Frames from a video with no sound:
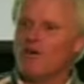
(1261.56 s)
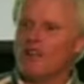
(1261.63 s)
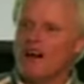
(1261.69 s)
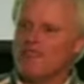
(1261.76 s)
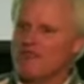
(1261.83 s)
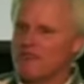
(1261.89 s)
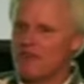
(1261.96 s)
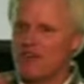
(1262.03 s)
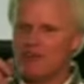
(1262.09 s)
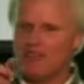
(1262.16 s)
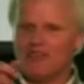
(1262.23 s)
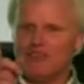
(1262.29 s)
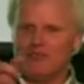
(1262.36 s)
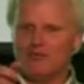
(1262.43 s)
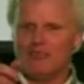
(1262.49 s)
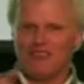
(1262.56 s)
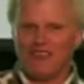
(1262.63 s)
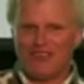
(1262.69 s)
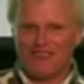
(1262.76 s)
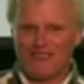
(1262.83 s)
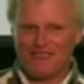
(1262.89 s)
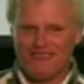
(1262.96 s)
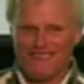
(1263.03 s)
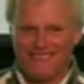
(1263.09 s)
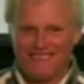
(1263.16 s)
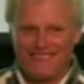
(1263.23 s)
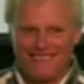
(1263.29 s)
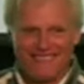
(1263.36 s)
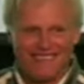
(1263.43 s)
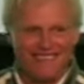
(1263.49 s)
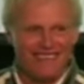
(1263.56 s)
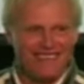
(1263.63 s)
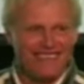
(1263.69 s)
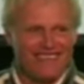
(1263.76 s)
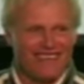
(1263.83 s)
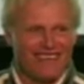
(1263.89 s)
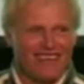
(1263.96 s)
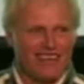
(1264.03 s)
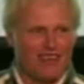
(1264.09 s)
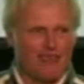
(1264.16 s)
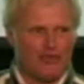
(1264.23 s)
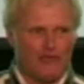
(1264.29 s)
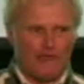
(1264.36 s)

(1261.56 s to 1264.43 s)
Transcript: lot freer than you believe. If